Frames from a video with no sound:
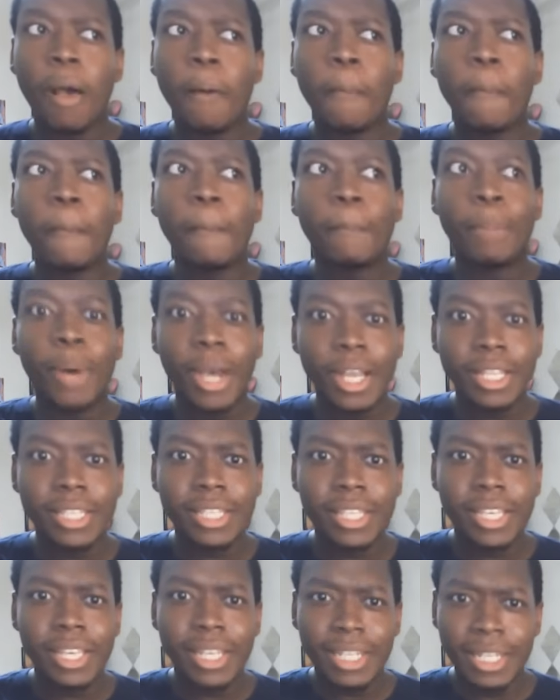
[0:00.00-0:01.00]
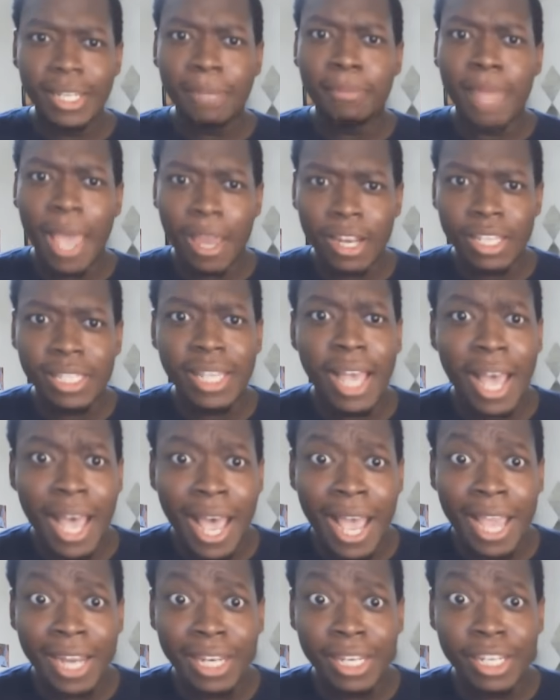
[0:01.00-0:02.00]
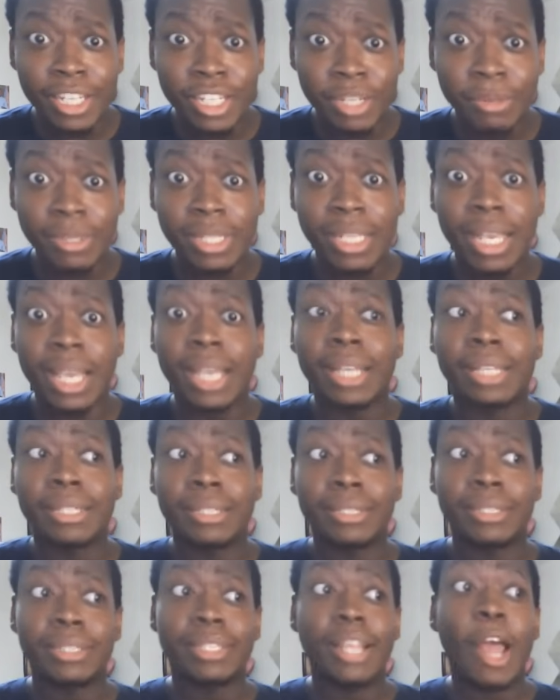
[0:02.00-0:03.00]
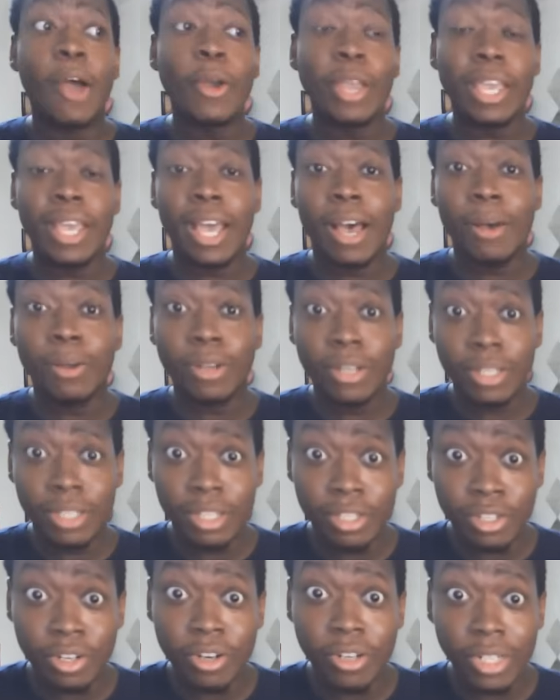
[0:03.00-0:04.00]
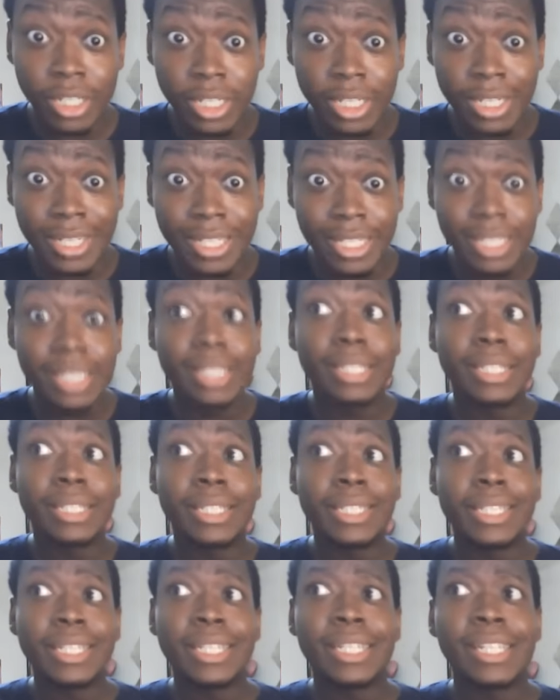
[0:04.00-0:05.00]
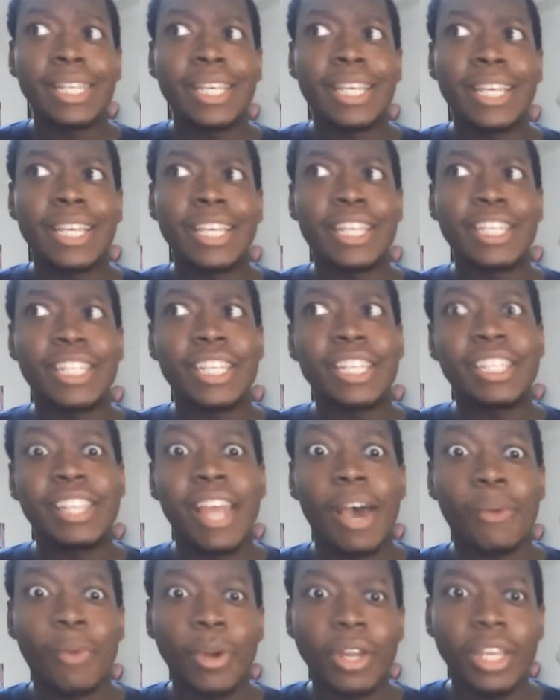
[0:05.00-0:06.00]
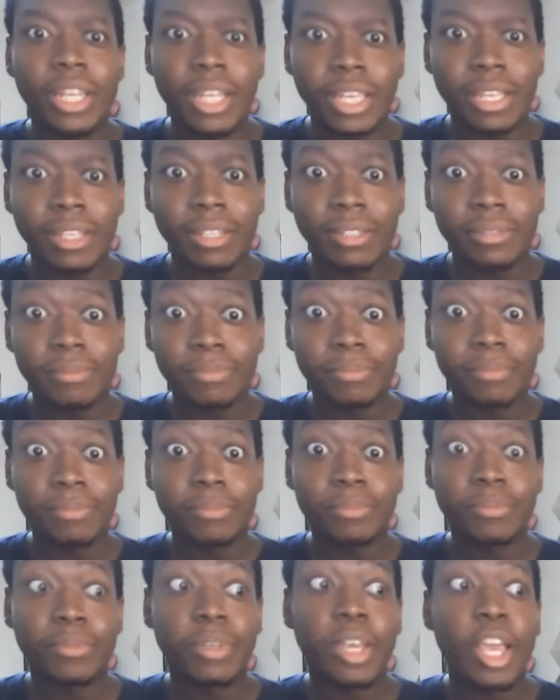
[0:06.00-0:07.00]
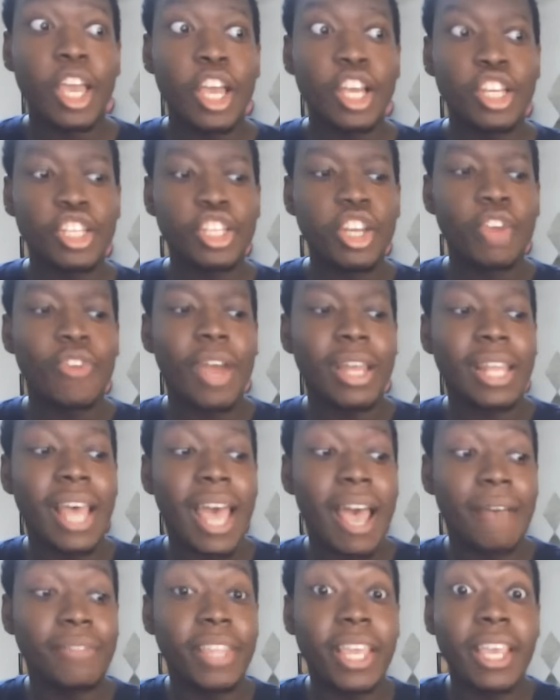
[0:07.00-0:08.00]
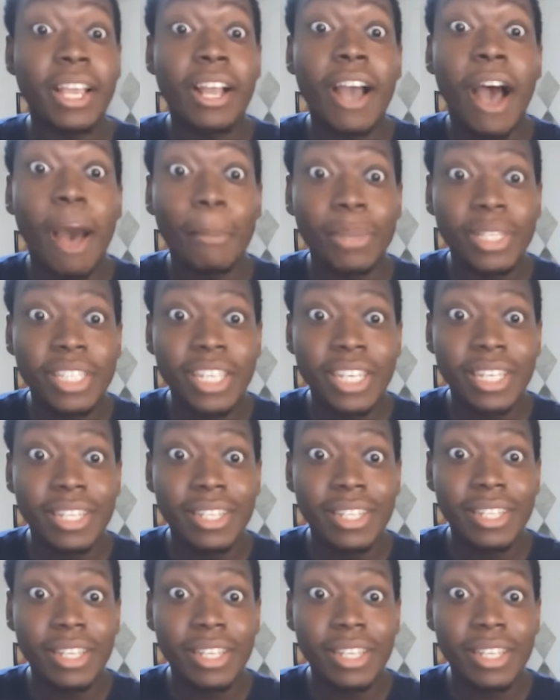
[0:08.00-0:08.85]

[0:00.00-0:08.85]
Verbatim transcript: but deep down inside, she was like, I don't care how good this girl is, she's not working here. She'd rather have the incompetent